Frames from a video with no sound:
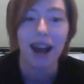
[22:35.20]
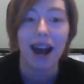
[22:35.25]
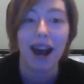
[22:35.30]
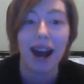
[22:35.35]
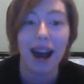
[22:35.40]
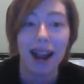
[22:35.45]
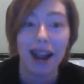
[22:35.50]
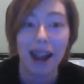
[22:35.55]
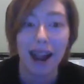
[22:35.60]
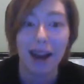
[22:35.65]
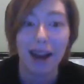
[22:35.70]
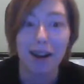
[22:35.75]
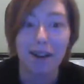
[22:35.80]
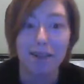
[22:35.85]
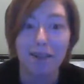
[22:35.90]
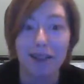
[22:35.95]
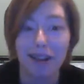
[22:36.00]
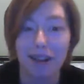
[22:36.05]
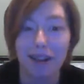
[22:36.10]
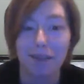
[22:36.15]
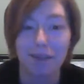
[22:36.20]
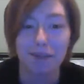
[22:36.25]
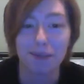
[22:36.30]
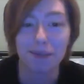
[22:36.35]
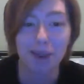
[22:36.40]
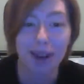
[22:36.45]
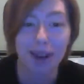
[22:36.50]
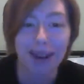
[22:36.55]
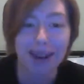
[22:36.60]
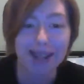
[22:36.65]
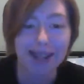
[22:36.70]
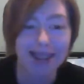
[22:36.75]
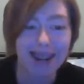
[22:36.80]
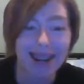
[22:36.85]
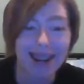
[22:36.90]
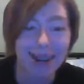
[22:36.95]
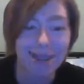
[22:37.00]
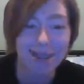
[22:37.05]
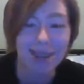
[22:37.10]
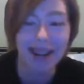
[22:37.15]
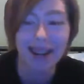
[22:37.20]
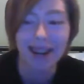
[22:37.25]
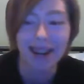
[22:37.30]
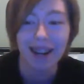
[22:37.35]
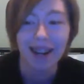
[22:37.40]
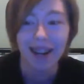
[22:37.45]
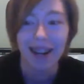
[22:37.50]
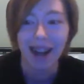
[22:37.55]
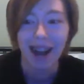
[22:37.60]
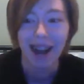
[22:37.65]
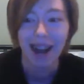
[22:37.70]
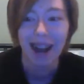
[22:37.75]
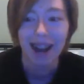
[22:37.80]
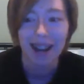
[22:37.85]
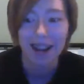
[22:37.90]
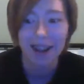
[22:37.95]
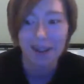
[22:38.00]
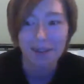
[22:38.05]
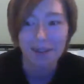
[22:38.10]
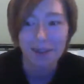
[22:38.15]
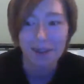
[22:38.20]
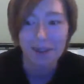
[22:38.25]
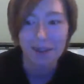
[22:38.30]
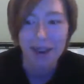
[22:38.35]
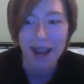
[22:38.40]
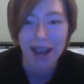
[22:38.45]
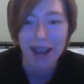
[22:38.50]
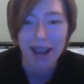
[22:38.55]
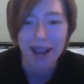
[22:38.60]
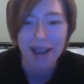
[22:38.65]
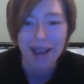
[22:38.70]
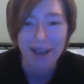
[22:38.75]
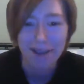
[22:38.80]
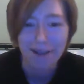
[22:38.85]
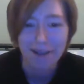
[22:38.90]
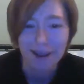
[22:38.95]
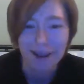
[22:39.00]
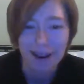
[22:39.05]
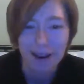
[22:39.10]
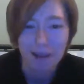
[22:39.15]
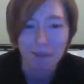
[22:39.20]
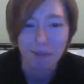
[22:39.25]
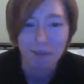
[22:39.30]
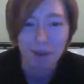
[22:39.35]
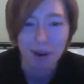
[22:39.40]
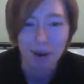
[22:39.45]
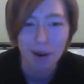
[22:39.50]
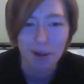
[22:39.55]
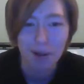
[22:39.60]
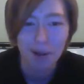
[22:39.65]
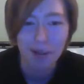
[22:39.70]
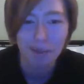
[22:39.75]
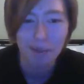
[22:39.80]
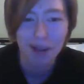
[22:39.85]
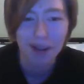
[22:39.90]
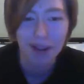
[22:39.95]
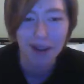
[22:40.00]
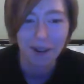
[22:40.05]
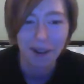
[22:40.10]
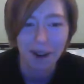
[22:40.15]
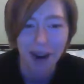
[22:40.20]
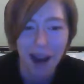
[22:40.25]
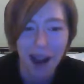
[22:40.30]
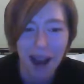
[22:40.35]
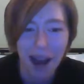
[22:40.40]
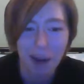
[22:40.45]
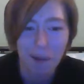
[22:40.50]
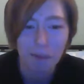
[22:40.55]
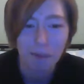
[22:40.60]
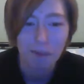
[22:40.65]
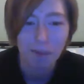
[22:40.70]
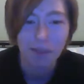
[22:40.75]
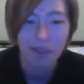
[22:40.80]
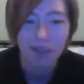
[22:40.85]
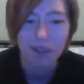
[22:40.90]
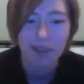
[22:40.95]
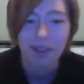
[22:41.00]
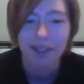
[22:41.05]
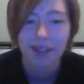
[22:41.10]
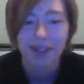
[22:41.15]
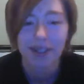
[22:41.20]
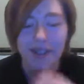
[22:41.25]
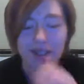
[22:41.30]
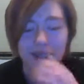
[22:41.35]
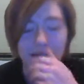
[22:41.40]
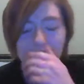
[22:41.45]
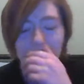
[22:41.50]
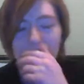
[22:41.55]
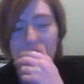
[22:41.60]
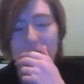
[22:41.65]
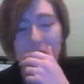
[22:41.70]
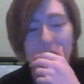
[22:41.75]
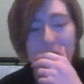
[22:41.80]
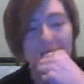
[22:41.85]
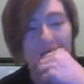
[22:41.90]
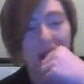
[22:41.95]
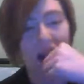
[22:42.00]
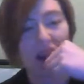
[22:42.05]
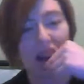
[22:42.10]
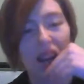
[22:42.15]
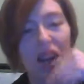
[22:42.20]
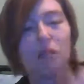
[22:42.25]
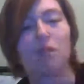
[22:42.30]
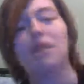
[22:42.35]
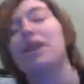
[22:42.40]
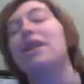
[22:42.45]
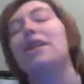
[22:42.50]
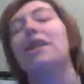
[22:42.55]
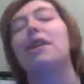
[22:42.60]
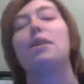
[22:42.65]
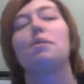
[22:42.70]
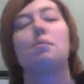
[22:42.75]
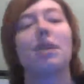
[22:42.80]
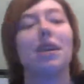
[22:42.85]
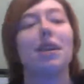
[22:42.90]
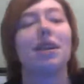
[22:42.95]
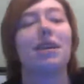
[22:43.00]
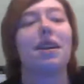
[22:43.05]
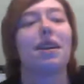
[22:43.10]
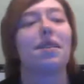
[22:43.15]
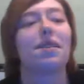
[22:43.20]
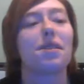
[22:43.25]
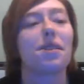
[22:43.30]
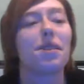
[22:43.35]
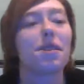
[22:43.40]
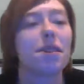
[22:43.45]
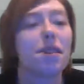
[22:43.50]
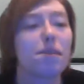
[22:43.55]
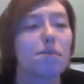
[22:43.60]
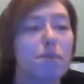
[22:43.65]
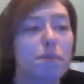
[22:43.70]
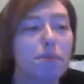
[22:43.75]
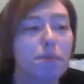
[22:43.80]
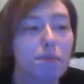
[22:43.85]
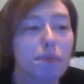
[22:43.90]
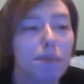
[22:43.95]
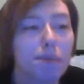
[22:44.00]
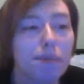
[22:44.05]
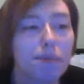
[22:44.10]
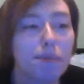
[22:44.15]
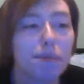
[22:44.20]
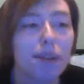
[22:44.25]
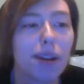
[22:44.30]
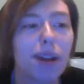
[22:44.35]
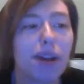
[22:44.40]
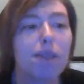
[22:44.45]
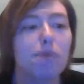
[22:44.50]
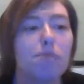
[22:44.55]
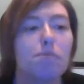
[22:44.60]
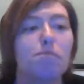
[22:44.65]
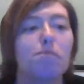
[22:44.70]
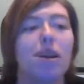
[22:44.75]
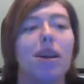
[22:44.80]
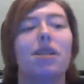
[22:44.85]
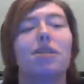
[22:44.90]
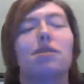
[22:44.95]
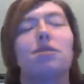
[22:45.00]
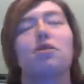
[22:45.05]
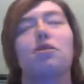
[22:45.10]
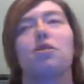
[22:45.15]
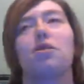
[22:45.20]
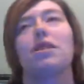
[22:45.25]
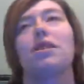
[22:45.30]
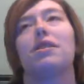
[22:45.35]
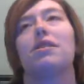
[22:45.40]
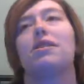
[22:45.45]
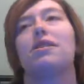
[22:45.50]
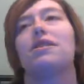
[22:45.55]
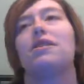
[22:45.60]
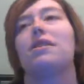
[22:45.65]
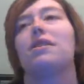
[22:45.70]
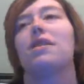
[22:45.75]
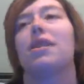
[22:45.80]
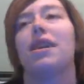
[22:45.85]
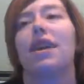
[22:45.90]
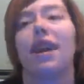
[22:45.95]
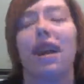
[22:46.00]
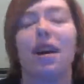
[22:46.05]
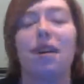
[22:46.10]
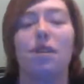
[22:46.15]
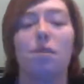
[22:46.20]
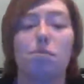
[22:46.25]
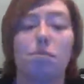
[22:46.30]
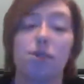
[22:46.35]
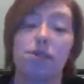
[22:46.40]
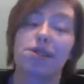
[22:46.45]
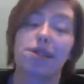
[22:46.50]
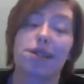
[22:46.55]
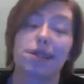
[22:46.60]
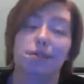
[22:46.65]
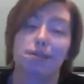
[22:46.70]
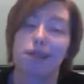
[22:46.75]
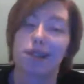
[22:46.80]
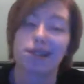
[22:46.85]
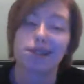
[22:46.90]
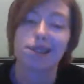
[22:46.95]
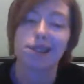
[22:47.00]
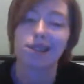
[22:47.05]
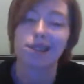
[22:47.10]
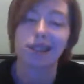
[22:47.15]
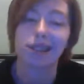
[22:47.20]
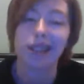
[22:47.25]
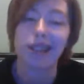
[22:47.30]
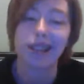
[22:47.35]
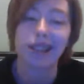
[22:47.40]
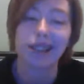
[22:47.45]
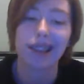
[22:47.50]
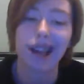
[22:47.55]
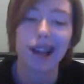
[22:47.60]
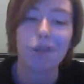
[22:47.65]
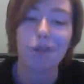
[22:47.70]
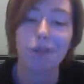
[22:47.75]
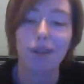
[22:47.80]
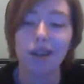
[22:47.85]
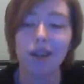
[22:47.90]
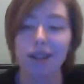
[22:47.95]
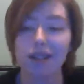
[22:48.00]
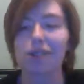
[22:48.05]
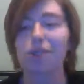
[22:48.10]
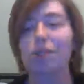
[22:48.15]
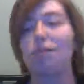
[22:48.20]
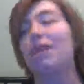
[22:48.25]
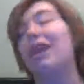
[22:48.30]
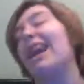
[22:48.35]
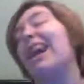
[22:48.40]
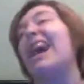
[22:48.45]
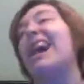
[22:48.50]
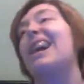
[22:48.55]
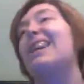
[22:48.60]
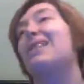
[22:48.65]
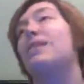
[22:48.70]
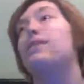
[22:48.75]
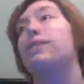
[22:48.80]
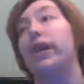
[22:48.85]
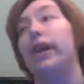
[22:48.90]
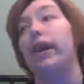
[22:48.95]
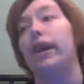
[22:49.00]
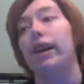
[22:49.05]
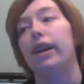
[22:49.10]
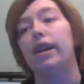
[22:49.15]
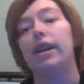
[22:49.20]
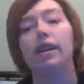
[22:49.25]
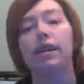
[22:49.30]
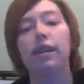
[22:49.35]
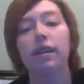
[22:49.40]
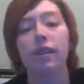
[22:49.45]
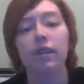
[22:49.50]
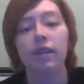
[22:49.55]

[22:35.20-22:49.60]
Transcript: I'm frantic. I'm like, I don't know anywhere to post my crap. So I went and made another Pinterest account. Personally, I'm gonna just delete that one because the one I got's fine.